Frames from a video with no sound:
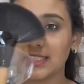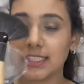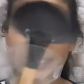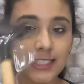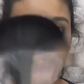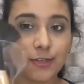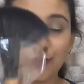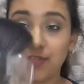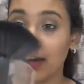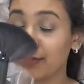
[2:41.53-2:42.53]
is this
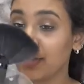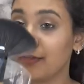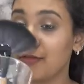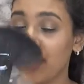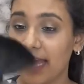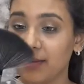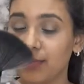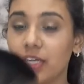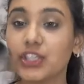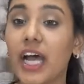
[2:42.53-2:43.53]
fluffy fan
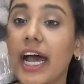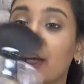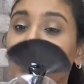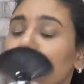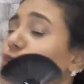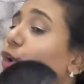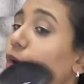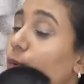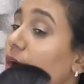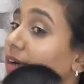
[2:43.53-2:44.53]
brush. I so
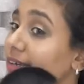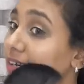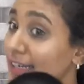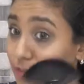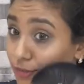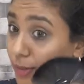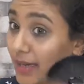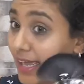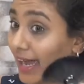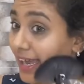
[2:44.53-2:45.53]
wanted it for
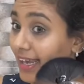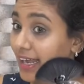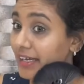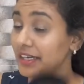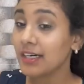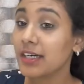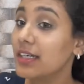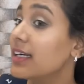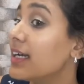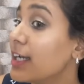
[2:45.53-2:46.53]
my
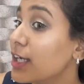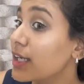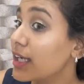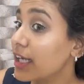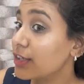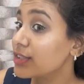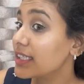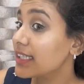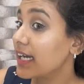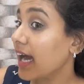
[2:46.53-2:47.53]
highlighter. Can you
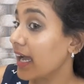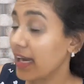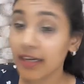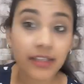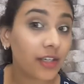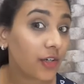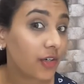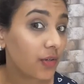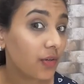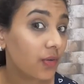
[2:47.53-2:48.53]
see that highlighter
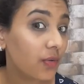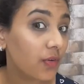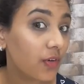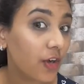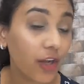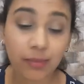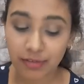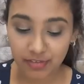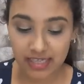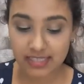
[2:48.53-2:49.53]
on
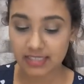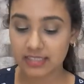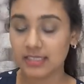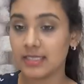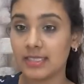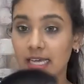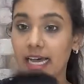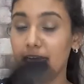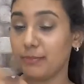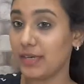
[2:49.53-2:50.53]
my face? It is,
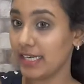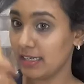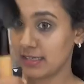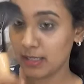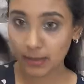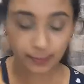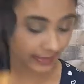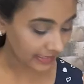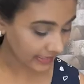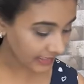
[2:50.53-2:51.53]
I applied
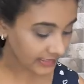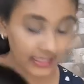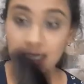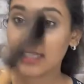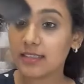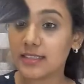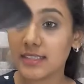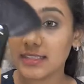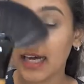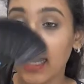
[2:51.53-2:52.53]
by this. This
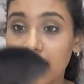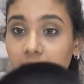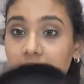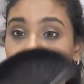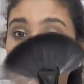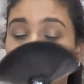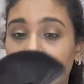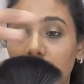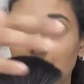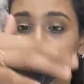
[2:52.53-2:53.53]
is the highlighter
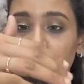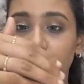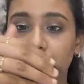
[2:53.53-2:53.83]
brush.